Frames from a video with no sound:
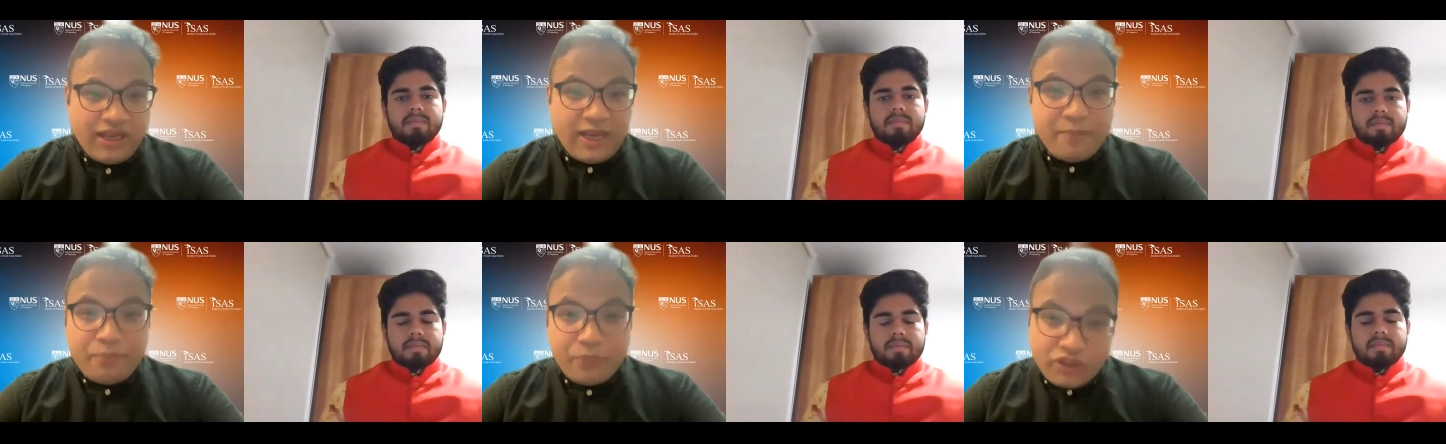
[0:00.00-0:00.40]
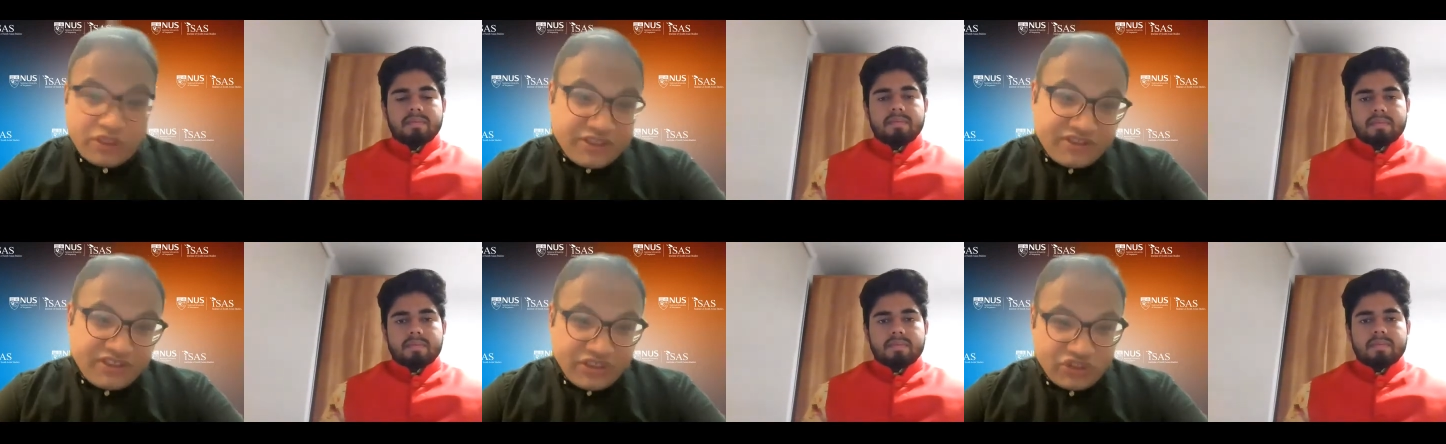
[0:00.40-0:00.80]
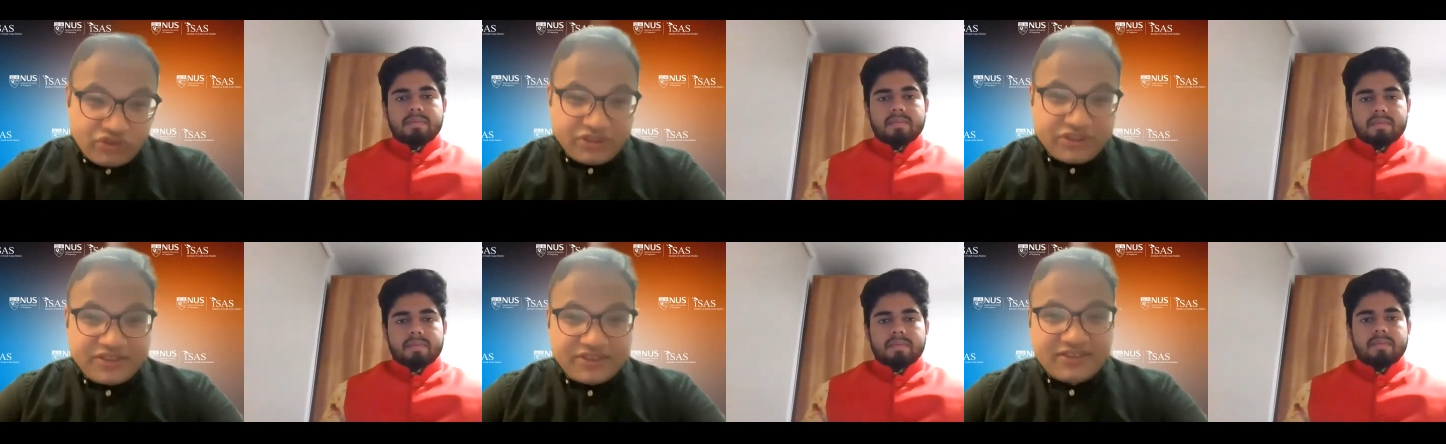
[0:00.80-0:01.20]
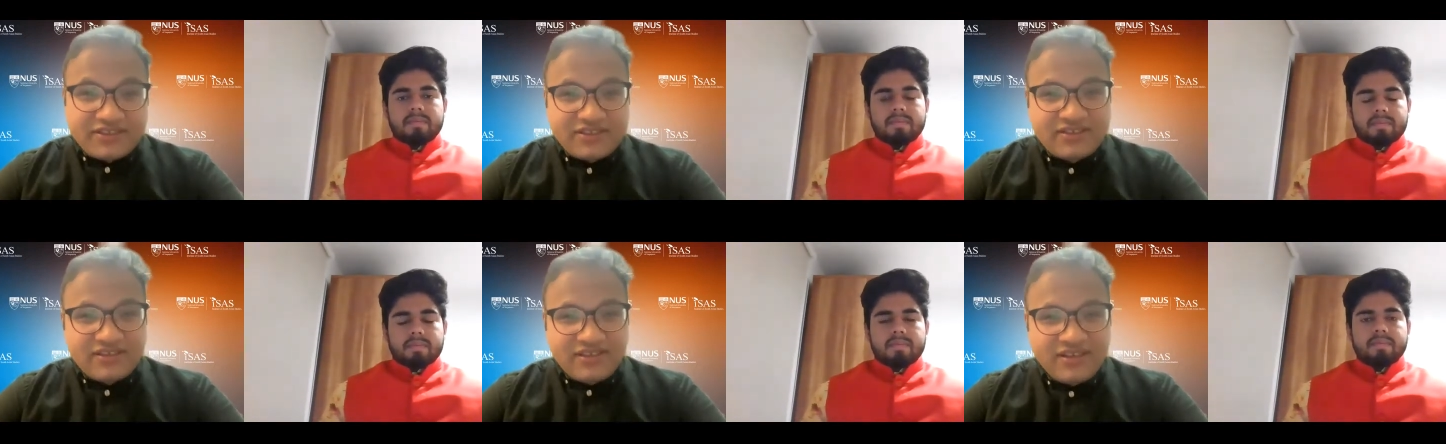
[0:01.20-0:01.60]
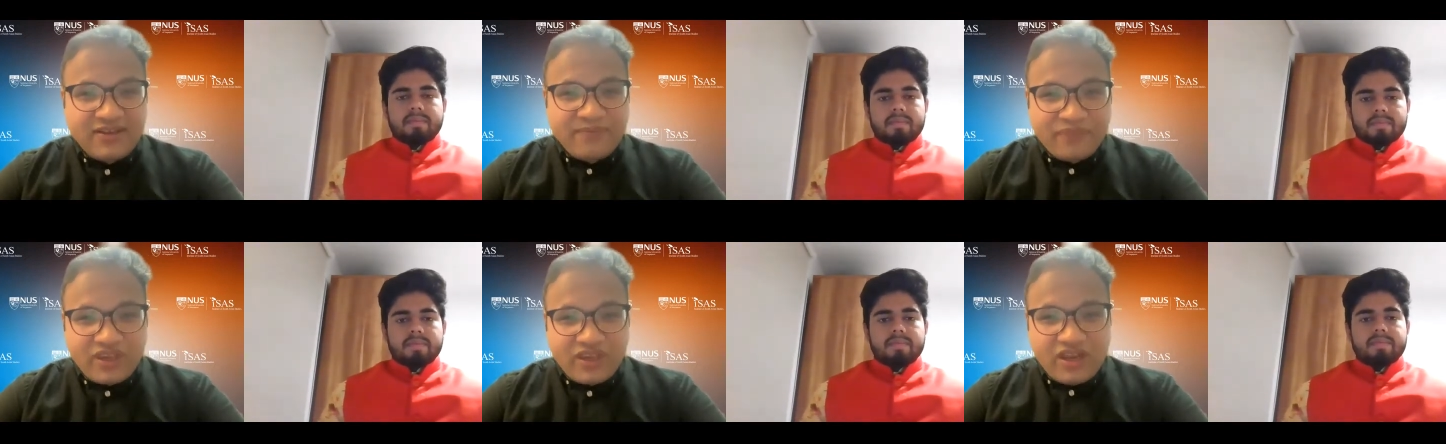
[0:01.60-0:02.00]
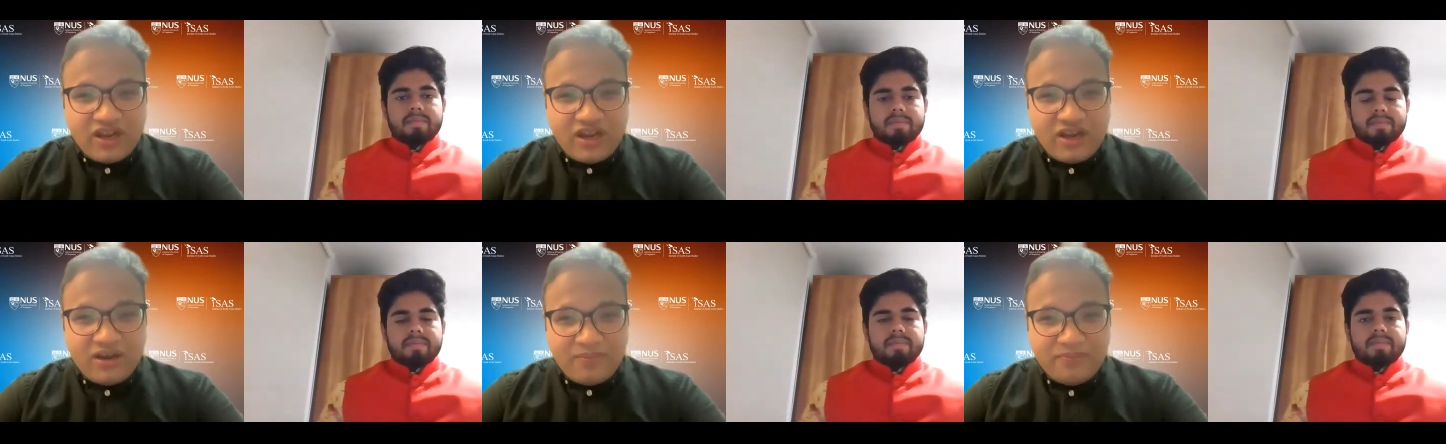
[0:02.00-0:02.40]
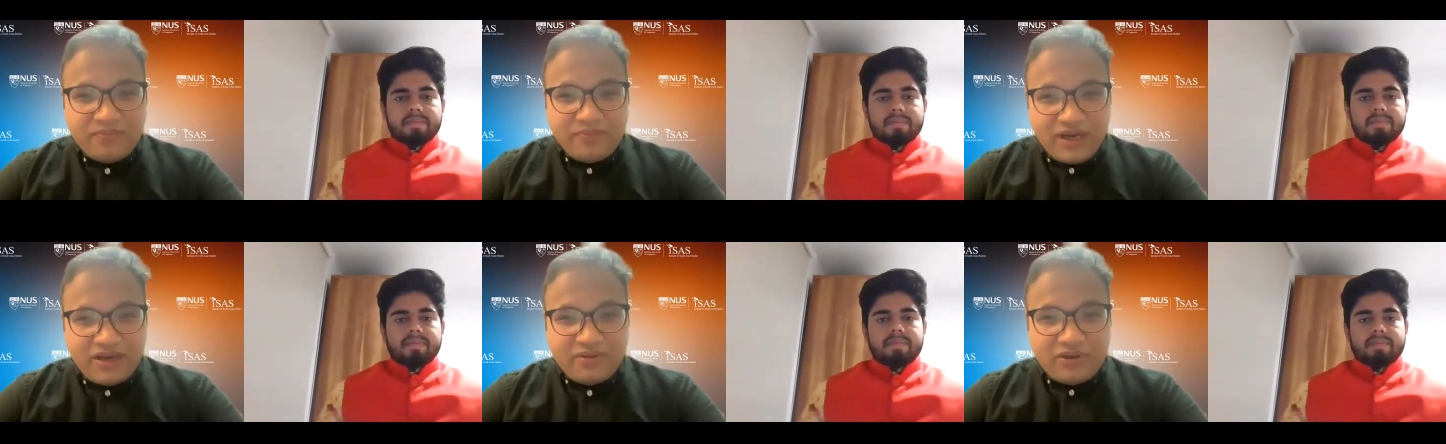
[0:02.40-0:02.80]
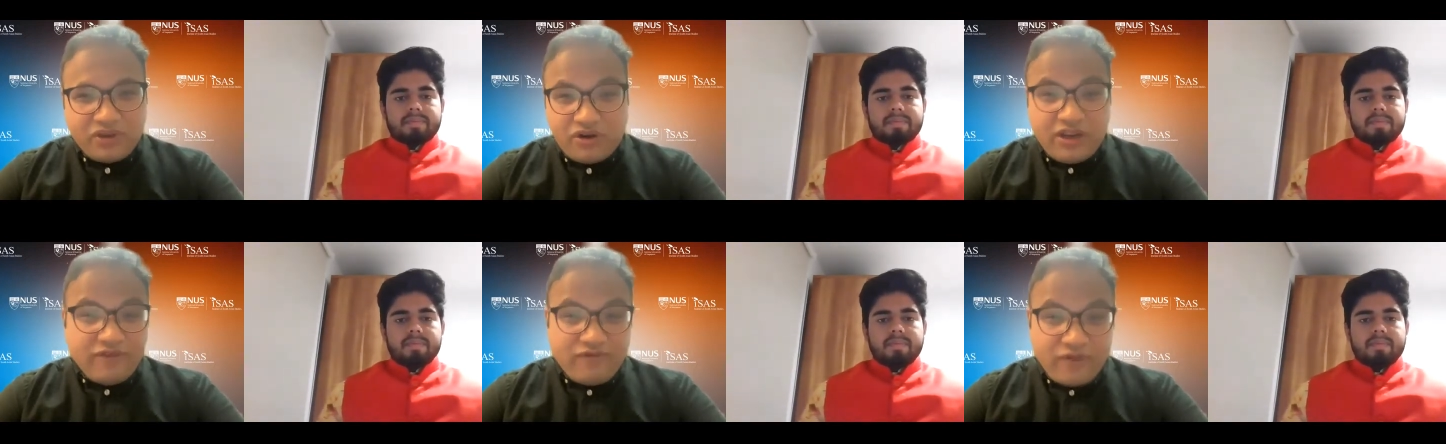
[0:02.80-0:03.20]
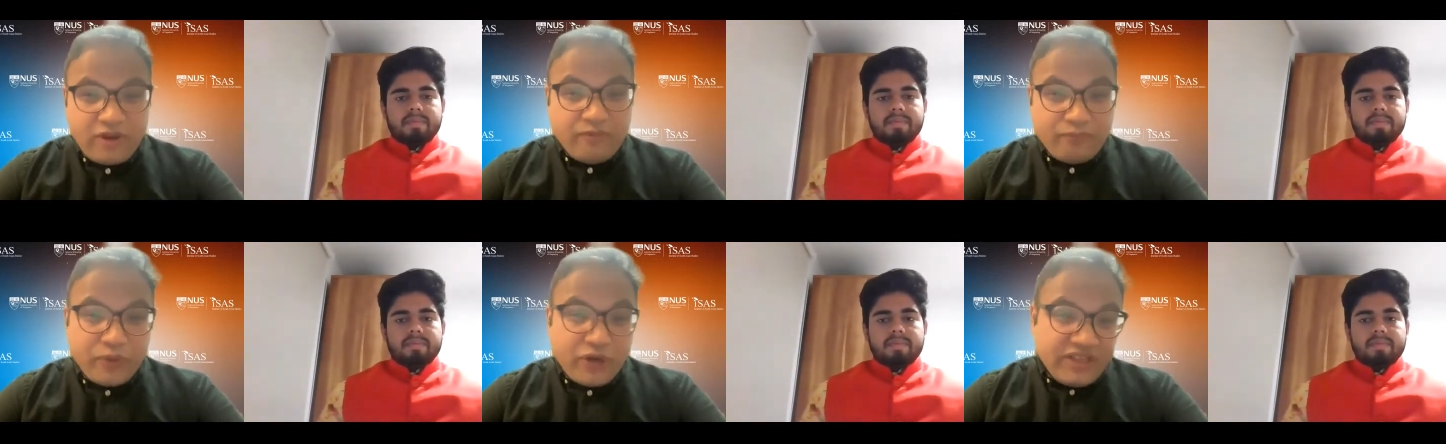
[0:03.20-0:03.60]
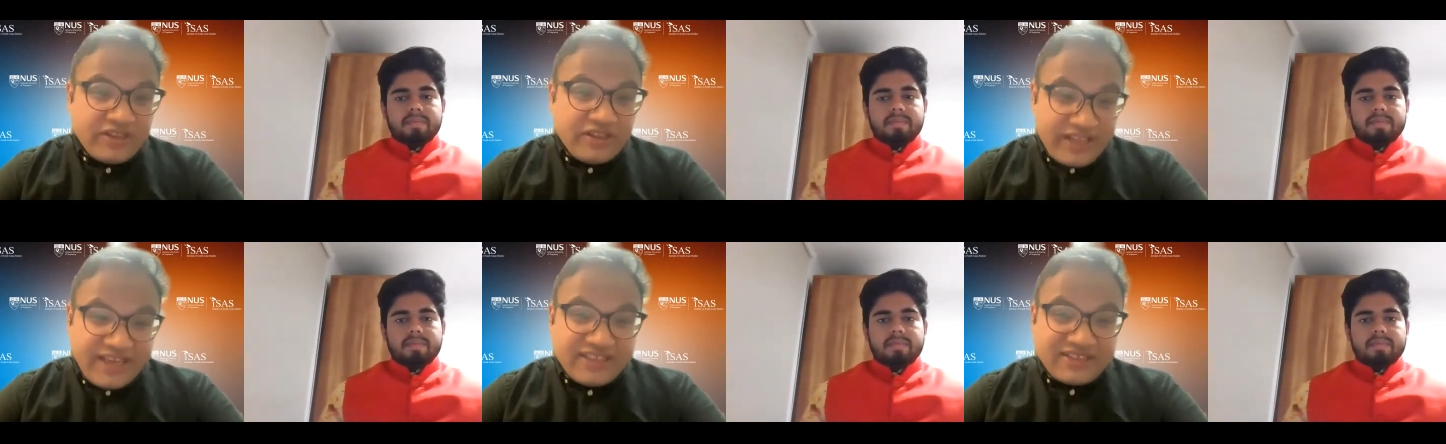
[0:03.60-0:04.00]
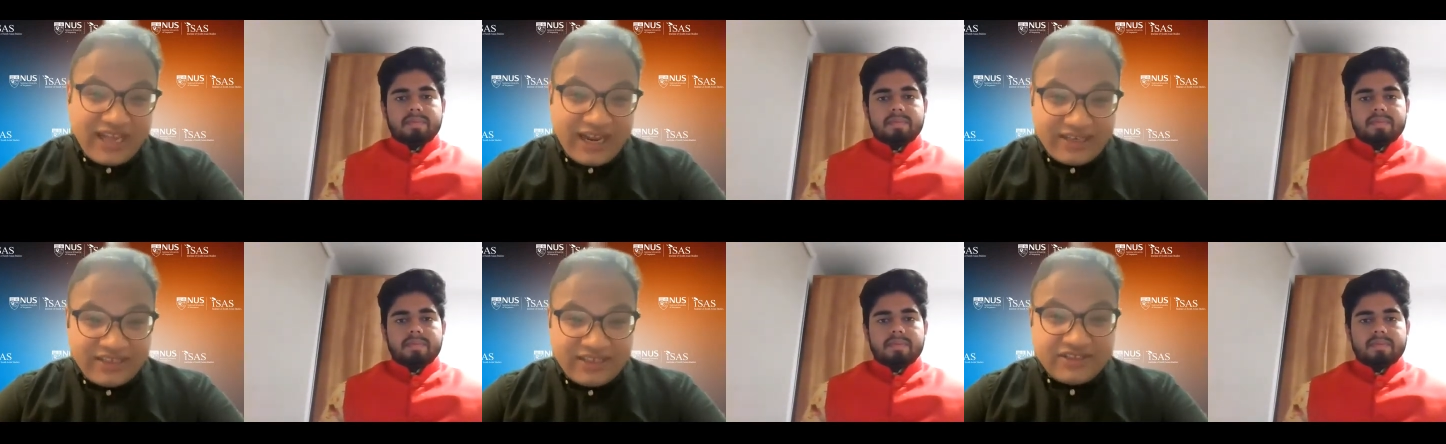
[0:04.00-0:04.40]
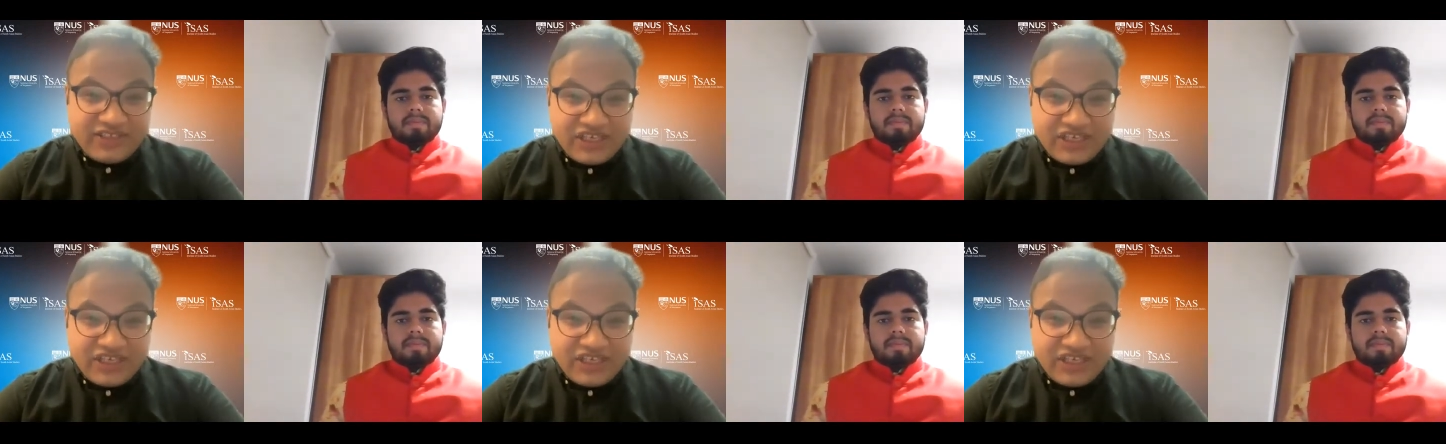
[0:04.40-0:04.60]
Speaker 1: and Putin's interests, um, uh, you know, if, if Putin thinks that his